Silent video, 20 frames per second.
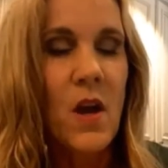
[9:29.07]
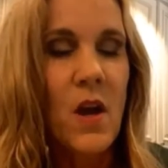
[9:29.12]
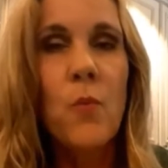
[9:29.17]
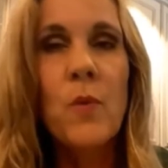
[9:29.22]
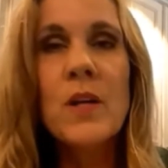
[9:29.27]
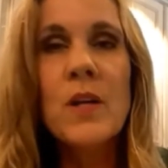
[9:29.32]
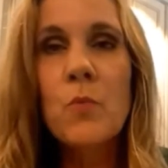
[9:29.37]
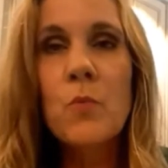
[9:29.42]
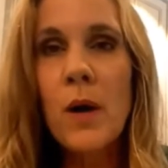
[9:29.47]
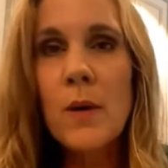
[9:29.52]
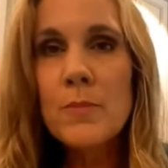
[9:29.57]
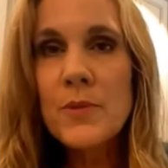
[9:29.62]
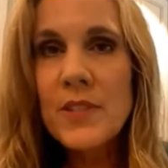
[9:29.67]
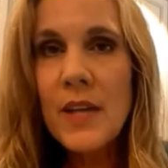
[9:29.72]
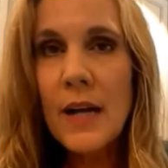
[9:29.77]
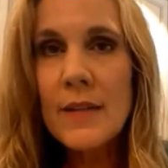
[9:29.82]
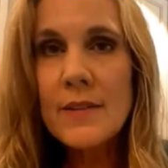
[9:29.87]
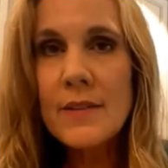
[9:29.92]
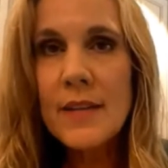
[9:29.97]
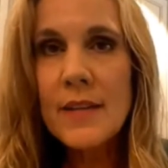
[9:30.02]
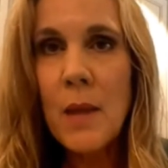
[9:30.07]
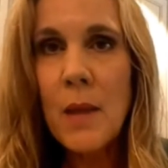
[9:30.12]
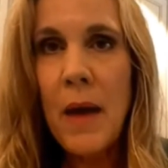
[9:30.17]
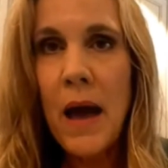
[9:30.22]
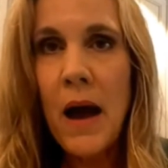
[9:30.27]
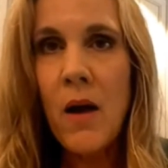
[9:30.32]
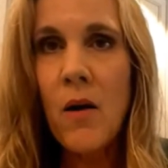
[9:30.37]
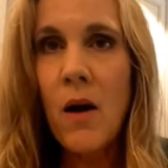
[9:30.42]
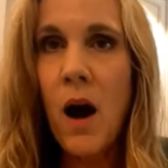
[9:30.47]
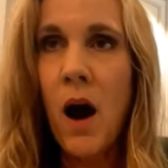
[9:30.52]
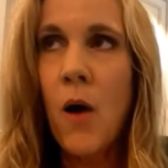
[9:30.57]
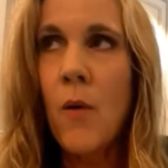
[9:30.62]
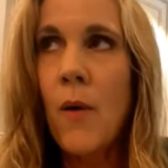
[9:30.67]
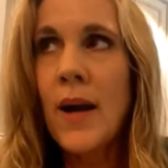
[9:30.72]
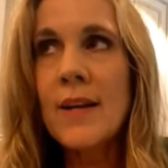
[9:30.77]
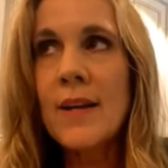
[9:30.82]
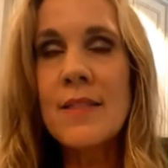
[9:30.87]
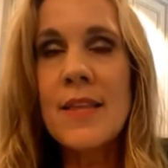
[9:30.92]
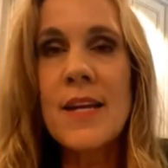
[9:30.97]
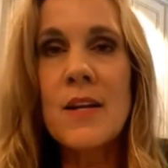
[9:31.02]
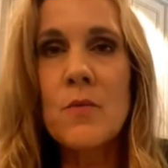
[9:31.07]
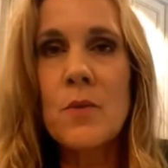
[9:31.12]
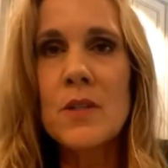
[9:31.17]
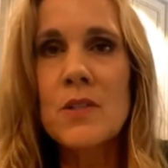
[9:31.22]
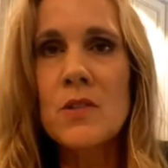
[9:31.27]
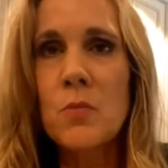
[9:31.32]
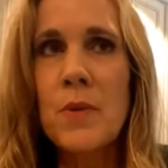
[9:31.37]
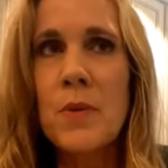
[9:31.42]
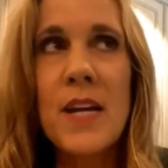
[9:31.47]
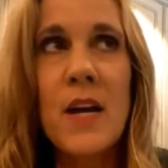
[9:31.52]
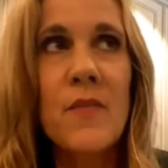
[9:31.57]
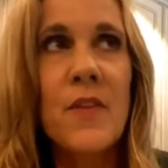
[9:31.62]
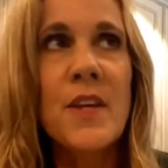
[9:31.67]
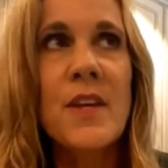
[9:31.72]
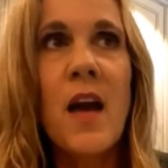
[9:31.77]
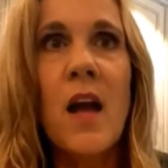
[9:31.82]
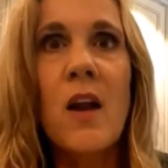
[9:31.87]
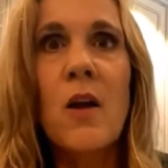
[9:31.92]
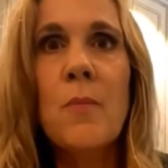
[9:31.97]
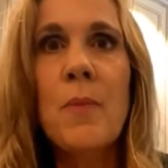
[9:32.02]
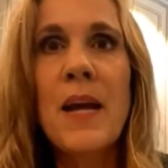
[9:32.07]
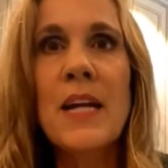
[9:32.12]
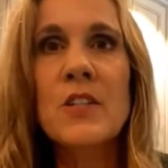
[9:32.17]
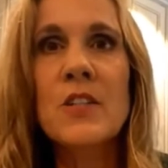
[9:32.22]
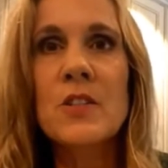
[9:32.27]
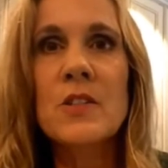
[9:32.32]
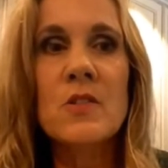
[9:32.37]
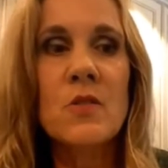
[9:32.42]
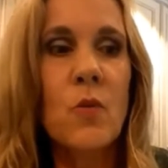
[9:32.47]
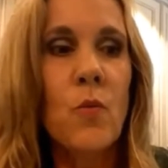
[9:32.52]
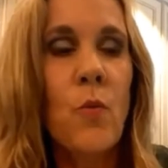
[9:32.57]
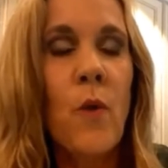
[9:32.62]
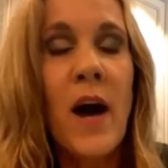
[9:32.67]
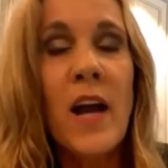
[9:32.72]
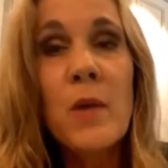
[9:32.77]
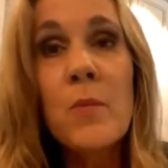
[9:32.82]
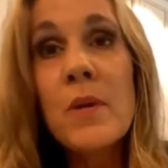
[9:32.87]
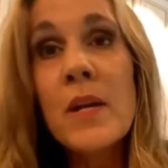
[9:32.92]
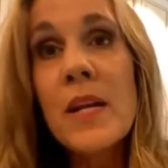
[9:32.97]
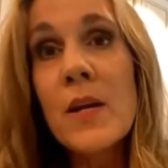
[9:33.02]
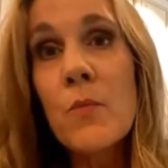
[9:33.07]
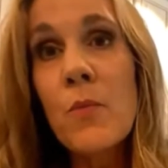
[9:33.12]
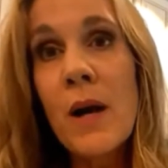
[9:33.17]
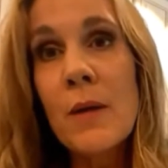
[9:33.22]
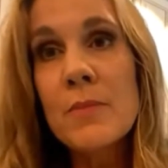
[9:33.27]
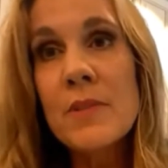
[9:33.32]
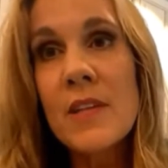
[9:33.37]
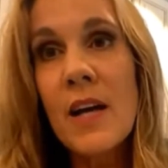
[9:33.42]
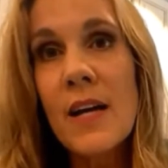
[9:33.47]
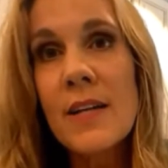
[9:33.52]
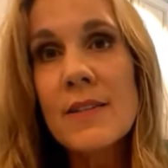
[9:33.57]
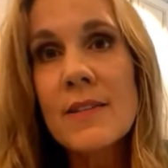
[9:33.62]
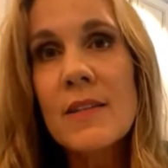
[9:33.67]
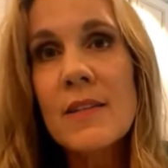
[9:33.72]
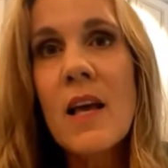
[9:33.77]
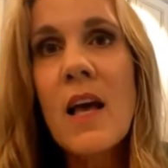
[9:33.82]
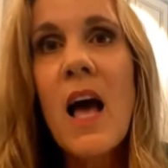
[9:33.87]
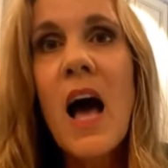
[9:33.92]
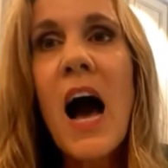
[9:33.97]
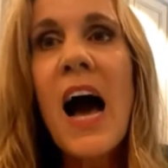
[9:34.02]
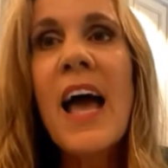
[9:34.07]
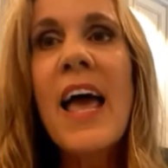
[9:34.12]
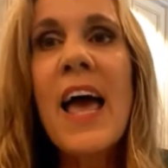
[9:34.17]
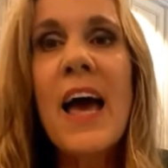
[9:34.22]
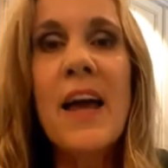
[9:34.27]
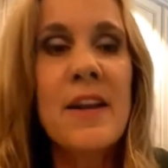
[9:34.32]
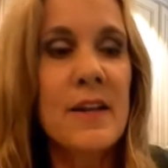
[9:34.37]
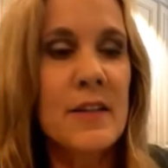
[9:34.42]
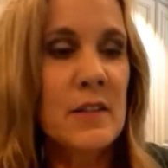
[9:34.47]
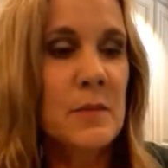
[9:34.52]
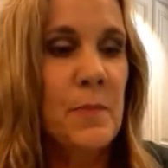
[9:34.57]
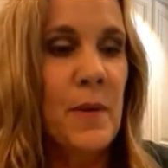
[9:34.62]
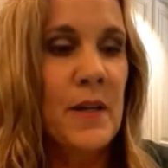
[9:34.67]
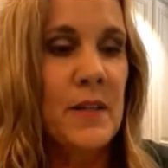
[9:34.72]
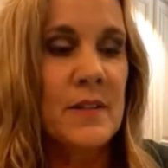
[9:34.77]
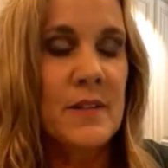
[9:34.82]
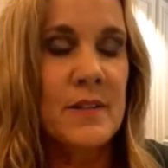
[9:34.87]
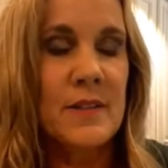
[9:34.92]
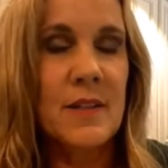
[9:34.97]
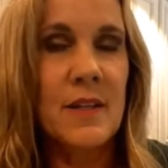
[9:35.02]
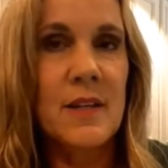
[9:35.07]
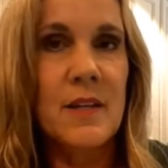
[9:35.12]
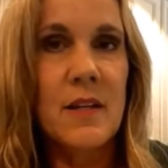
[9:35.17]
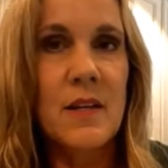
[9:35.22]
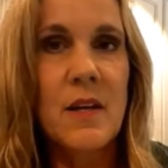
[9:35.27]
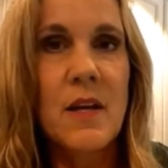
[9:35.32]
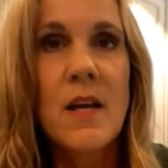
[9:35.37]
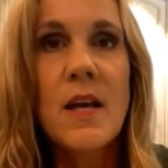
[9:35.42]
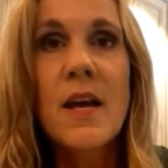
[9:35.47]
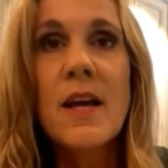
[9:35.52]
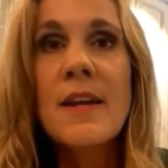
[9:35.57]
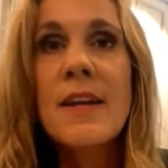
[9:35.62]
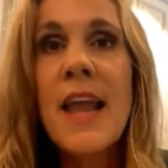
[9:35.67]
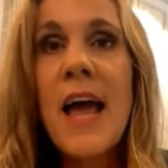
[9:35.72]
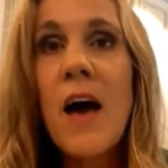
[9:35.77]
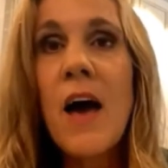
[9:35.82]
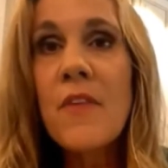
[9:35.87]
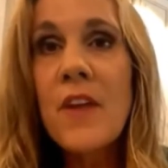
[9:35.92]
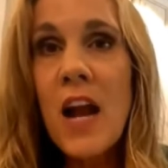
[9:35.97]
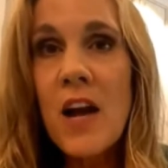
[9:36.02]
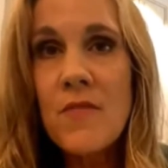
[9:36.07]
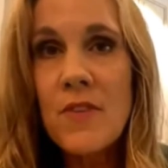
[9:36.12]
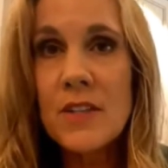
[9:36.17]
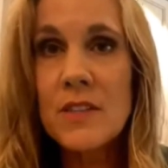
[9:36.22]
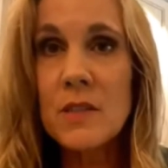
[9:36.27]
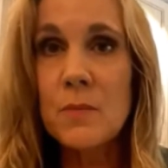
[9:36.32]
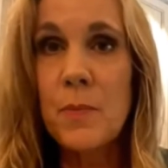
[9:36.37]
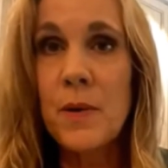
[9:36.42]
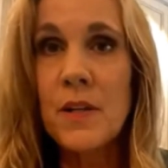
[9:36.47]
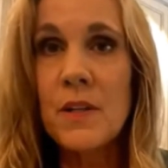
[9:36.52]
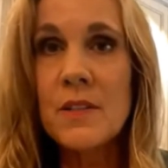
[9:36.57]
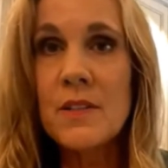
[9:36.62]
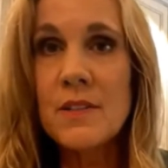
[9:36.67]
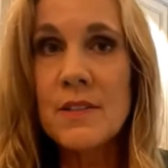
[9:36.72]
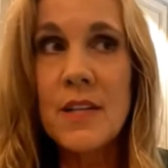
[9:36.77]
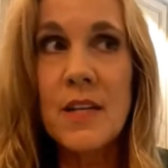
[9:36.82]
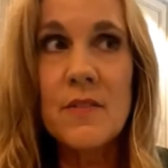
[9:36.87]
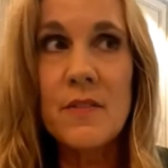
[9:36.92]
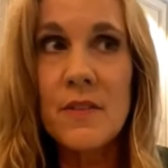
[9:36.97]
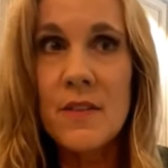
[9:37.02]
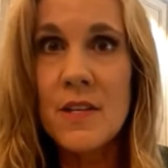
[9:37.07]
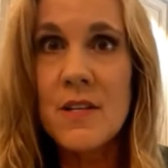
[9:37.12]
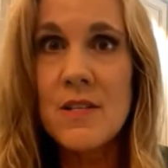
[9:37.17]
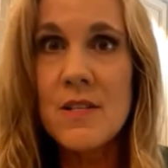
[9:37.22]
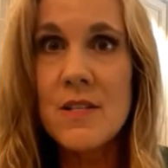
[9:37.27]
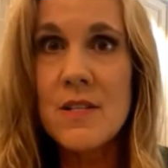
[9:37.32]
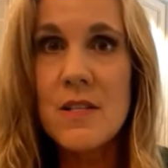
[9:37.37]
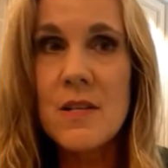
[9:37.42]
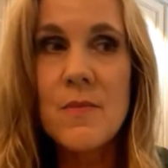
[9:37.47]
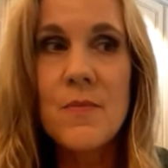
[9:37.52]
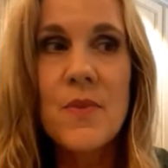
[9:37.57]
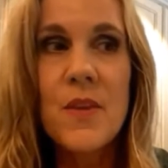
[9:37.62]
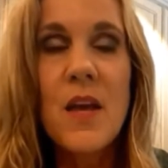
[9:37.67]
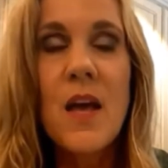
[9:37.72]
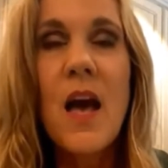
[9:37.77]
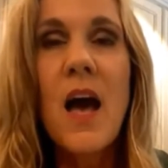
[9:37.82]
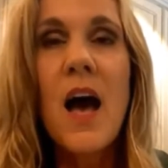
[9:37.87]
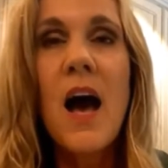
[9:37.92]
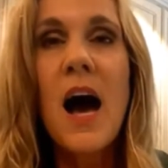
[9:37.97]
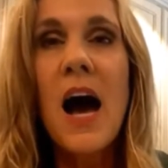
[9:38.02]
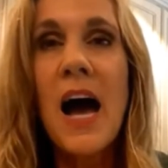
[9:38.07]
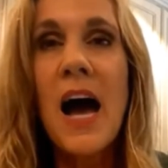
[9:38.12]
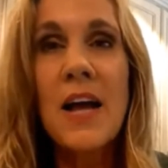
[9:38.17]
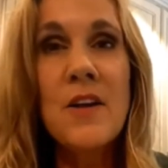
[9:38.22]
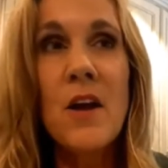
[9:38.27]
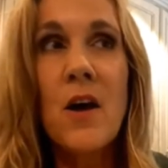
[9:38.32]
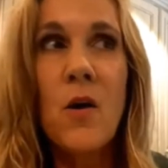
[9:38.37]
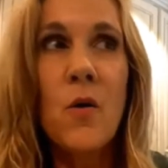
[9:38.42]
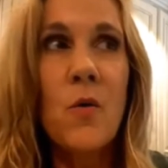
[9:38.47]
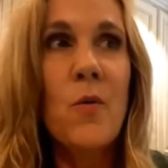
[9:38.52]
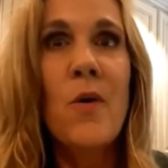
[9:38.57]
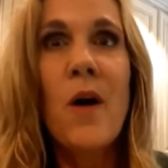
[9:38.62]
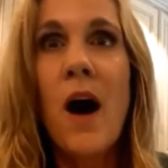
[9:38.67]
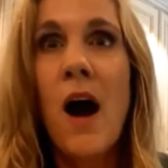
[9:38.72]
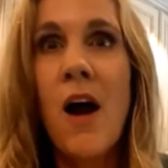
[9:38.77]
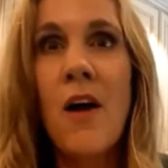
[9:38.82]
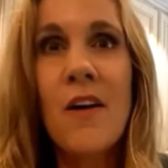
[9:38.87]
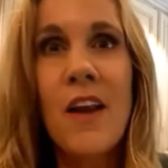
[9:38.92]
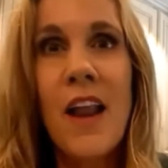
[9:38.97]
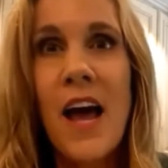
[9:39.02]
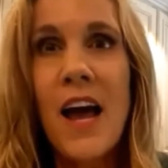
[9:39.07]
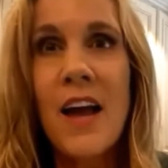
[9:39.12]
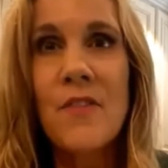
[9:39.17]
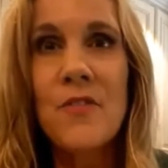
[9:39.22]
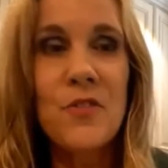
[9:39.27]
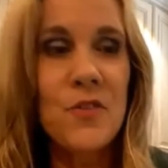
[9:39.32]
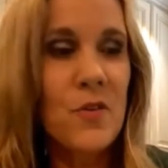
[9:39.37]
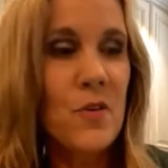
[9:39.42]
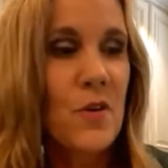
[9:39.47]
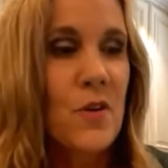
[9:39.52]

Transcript: When websites came out, all I could think was, we have the yellow pages. Why do we need websites? I hadn't experienced it. Now that I've experienced this, I know our lives,